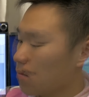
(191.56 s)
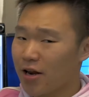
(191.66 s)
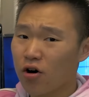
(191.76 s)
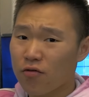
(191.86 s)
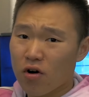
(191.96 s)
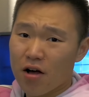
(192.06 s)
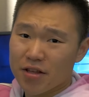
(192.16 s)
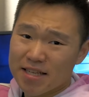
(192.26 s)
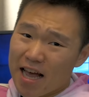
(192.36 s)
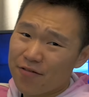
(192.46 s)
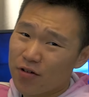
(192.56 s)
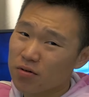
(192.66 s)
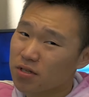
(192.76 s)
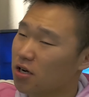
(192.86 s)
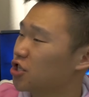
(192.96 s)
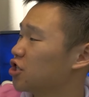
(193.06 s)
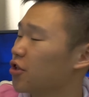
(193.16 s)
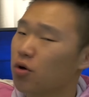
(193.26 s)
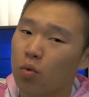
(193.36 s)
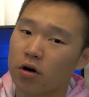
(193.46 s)
And overall, these headphones
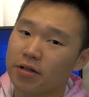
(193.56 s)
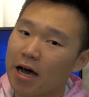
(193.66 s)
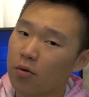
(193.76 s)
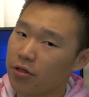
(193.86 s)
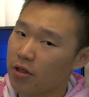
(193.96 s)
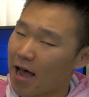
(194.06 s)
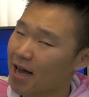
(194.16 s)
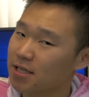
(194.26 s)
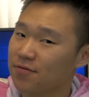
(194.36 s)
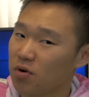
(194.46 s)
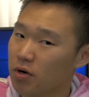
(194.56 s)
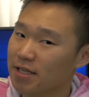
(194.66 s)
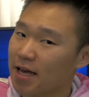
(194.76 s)
shut the world out with active noise